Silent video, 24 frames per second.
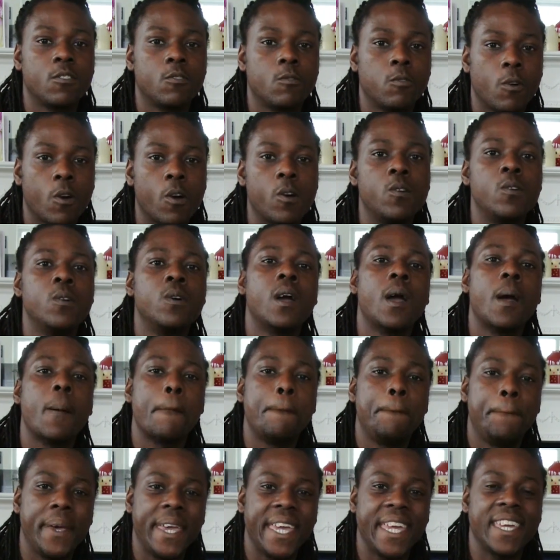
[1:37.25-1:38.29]
grow
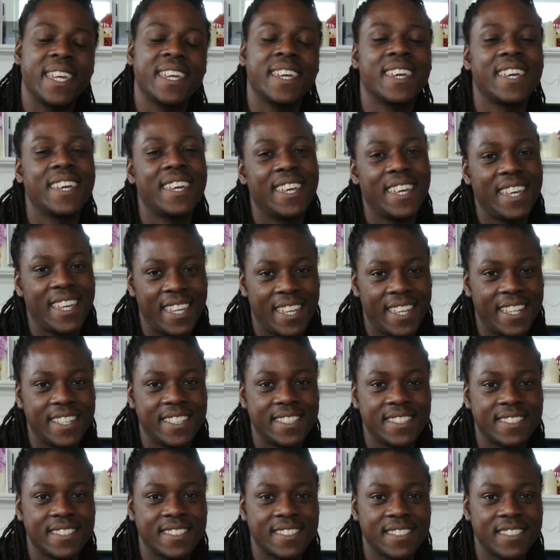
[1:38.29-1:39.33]
big
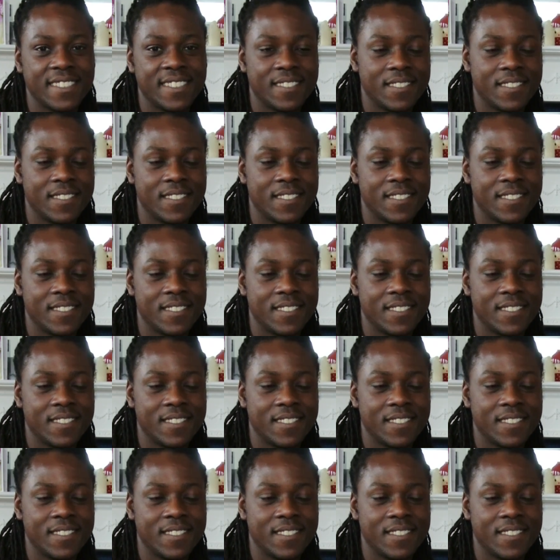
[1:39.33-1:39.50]
ears.